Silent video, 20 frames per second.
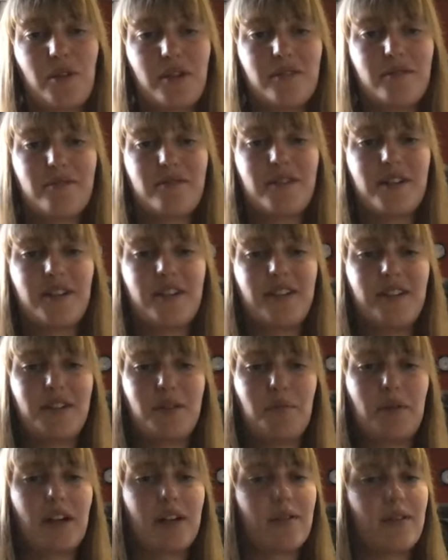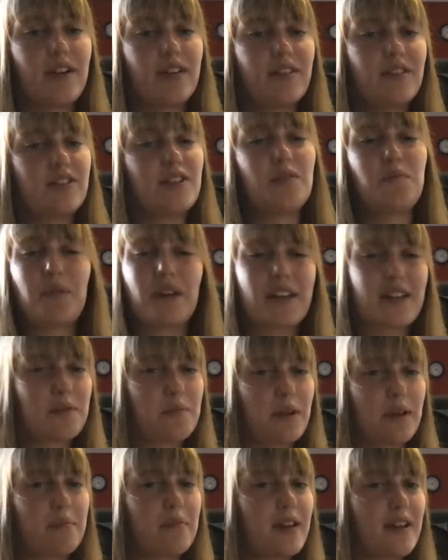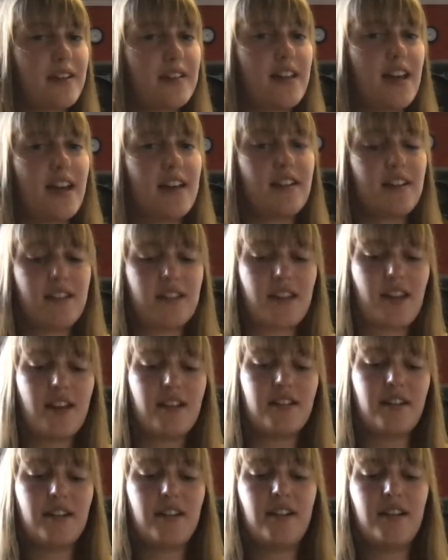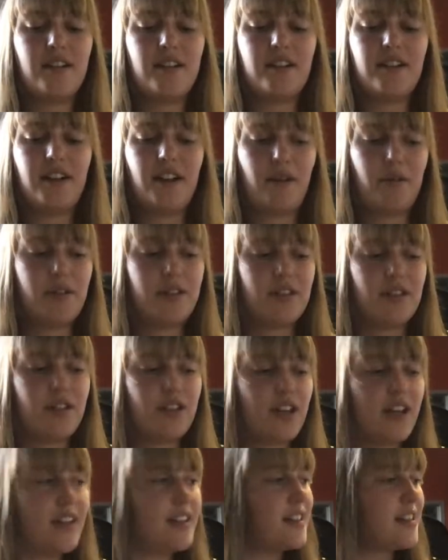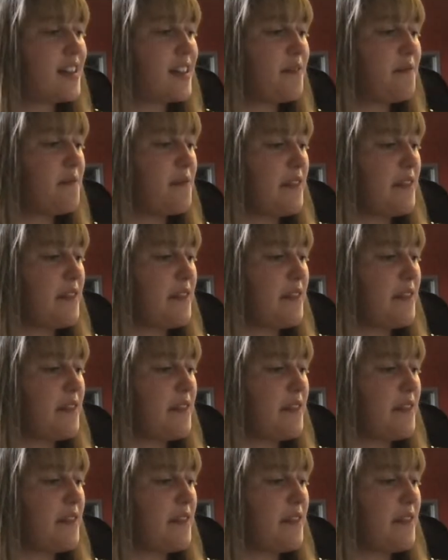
one to bring with. Just bring a Springbank 10 instead, I would suggest.